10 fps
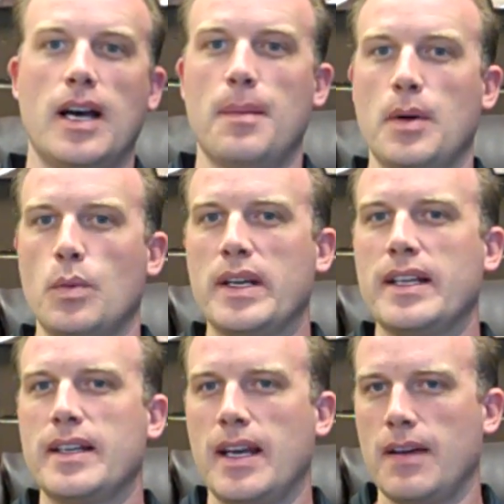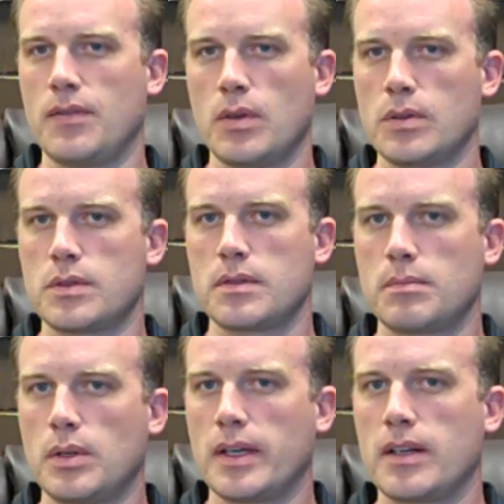but we need to have those
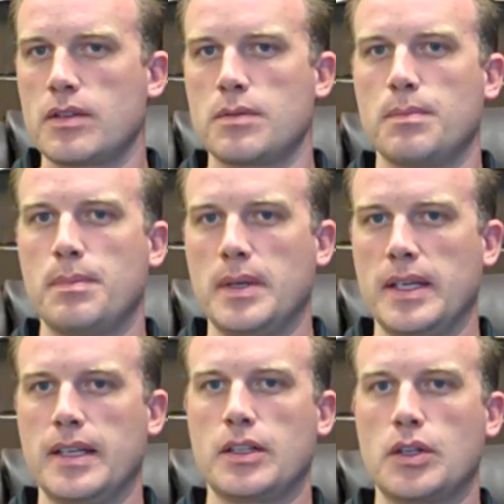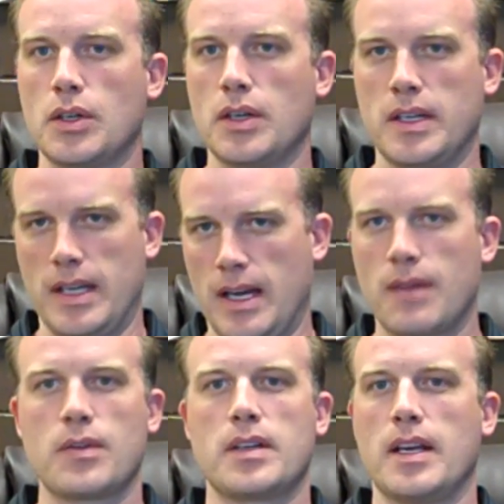players be good
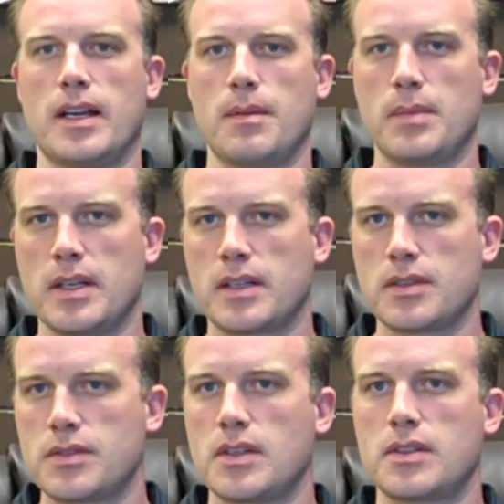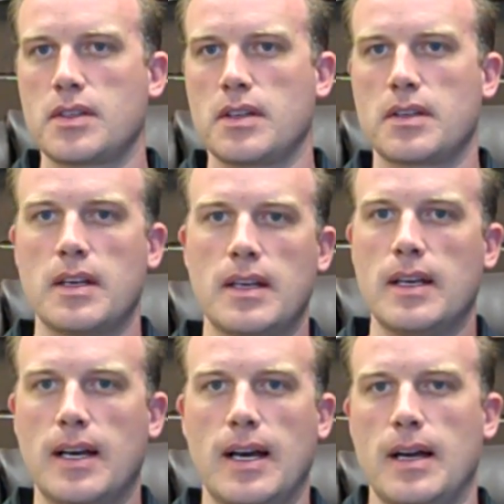every day and be consistent
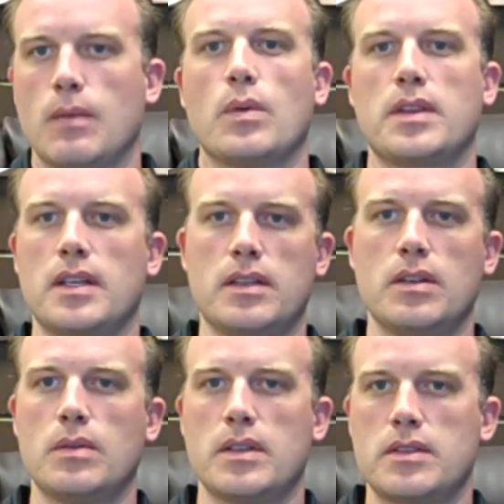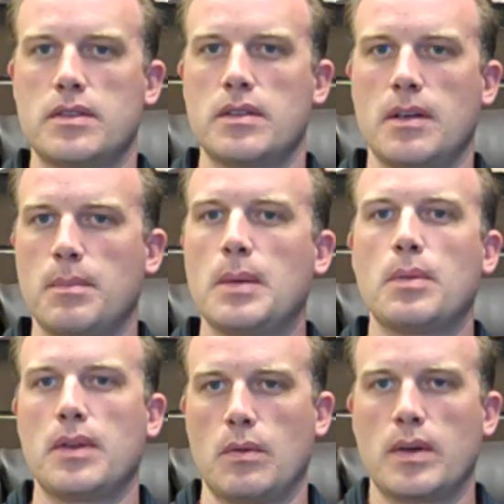in what they do, and
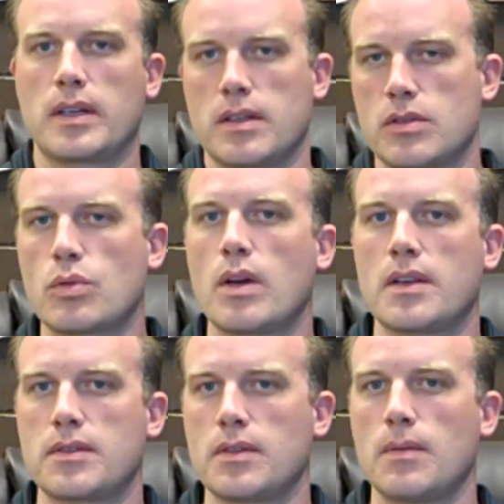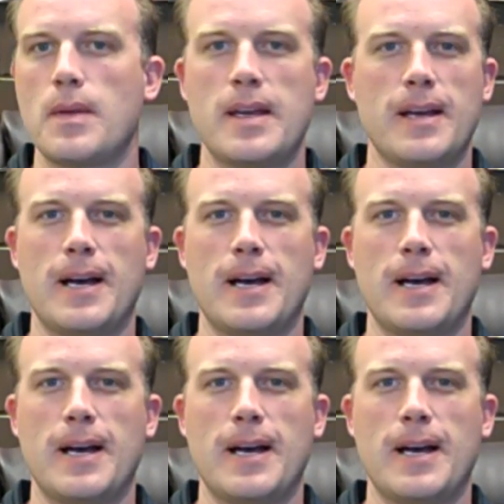people that we can trust. So